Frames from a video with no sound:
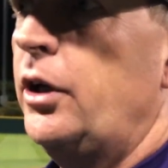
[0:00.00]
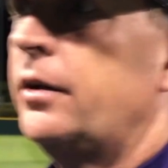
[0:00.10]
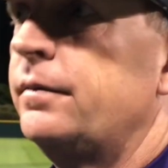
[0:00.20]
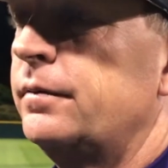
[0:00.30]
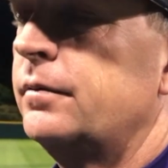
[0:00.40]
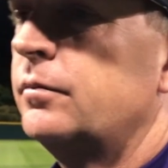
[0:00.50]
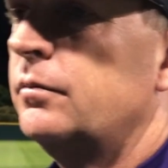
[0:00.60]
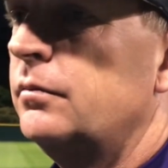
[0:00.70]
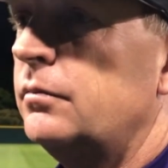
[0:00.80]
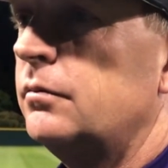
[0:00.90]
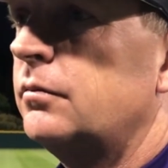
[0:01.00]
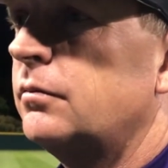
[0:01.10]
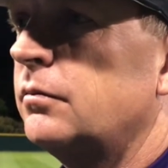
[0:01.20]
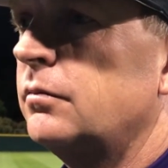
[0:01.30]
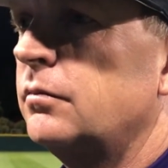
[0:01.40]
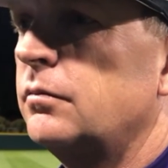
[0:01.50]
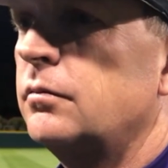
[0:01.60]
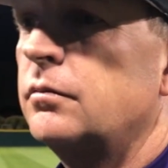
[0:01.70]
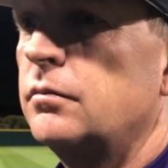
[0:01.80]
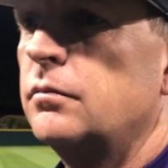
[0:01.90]
Sure. Um, RPI
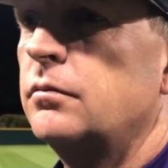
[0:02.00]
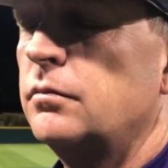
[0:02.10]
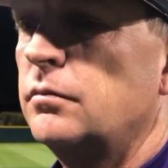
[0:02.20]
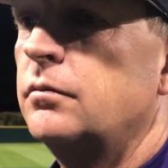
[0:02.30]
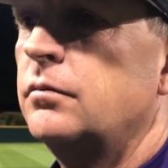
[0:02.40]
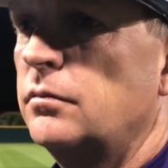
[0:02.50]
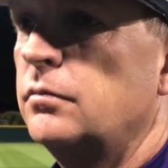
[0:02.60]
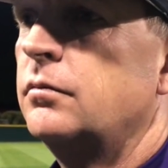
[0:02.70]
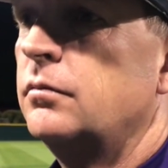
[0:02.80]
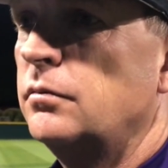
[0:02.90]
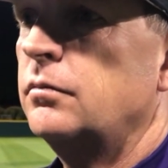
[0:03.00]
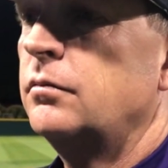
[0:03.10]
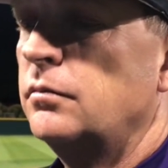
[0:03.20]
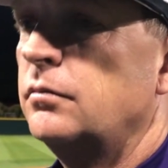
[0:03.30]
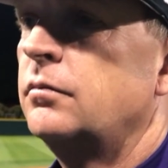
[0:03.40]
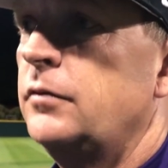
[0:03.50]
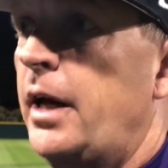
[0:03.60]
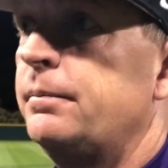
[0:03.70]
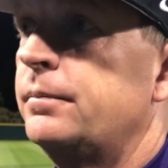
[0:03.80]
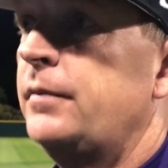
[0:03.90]
can be improved greatly.
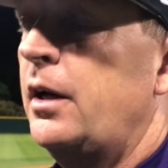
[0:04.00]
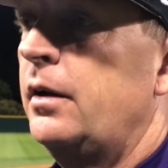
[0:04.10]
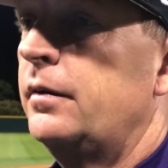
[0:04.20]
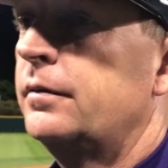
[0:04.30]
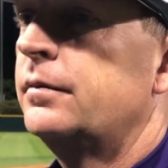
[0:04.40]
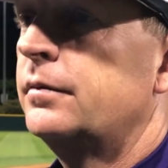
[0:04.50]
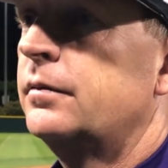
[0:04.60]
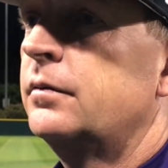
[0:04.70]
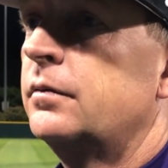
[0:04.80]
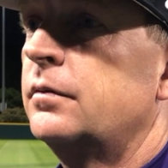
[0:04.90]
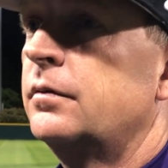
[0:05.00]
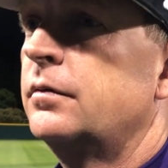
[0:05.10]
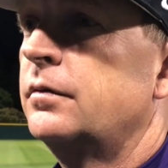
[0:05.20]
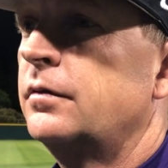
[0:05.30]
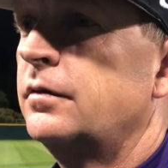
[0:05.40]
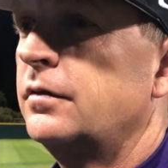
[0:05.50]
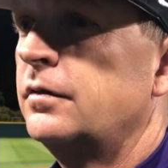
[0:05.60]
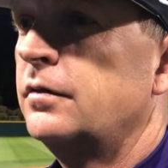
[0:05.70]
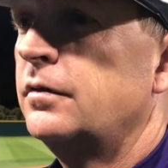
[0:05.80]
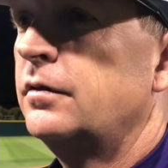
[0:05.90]
Yeah. Um,
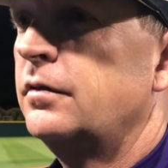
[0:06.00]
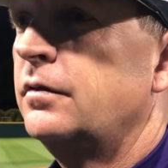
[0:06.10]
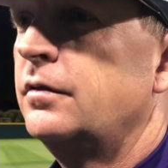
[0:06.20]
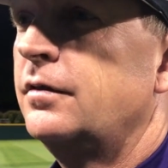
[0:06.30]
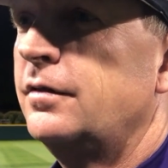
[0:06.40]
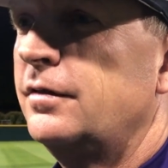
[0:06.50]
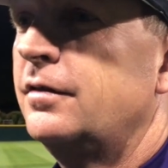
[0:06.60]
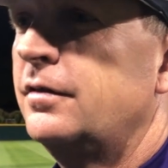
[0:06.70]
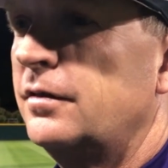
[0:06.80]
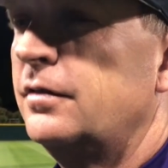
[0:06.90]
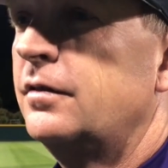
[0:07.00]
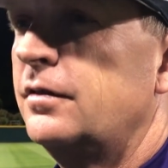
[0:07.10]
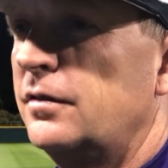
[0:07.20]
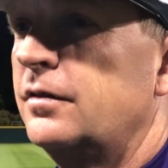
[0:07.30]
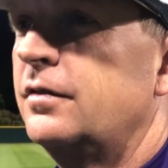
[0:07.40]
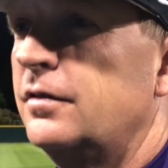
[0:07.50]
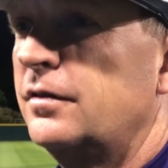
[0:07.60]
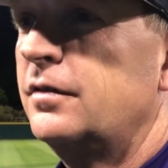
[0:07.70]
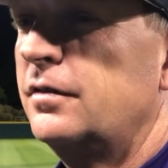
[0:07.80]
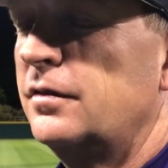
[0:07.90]
yeah. But when Luken
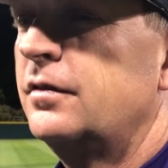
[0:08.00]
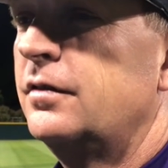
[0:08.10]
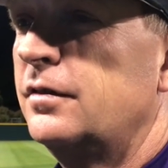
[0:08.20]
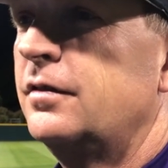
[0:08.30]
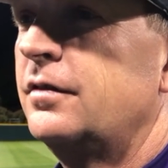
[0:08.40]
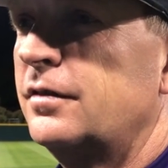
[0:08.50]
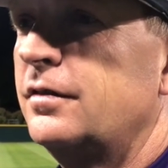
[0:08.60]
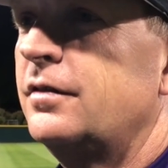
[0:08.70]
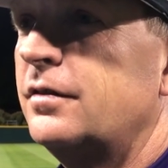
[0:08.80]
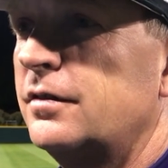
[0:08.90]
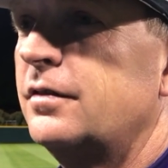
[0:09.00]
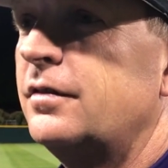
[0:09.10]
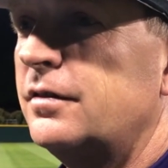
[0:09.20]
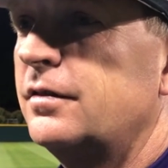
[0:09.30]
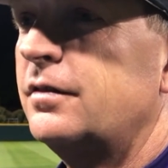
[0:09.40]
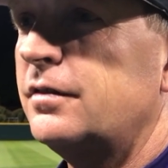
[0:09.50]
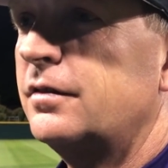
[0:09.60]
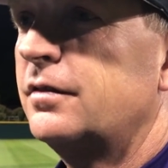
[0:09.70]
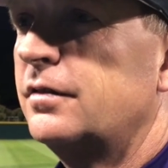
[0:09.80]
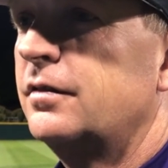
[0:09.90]
got hurt last year, it was much deeper in the season.
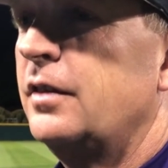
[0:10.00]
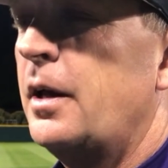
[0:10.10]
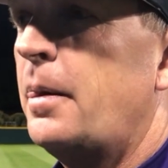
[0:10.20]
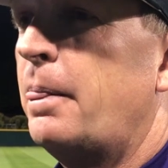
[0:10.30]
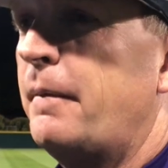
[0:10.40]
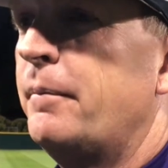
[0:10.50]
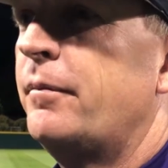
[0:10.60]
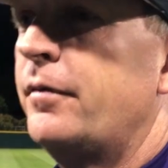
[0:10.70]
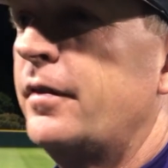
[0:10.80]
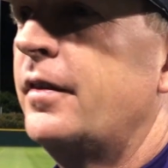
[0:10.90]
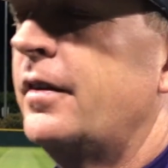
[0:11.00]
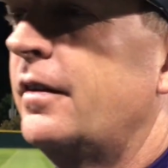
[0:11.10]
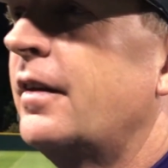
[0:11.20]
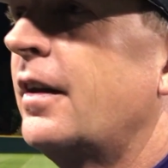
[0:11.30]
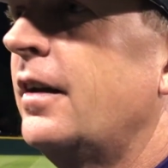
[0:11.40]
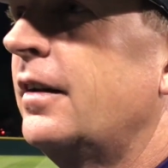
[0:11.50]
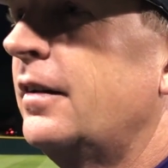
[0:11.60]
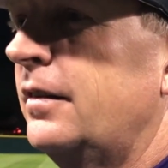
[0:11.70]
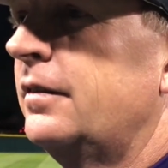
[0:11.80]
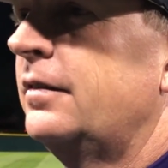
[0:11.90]
You guys were sixth in the country,
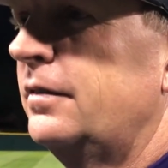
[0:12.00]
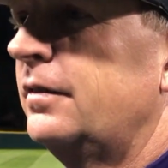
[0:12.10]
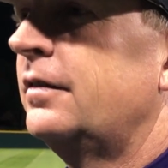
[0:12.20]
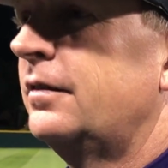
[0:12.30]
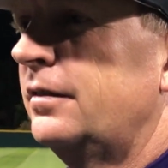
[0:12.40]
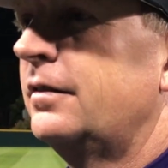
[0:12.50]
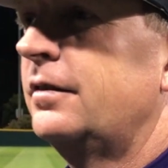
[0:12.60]
36 and 11.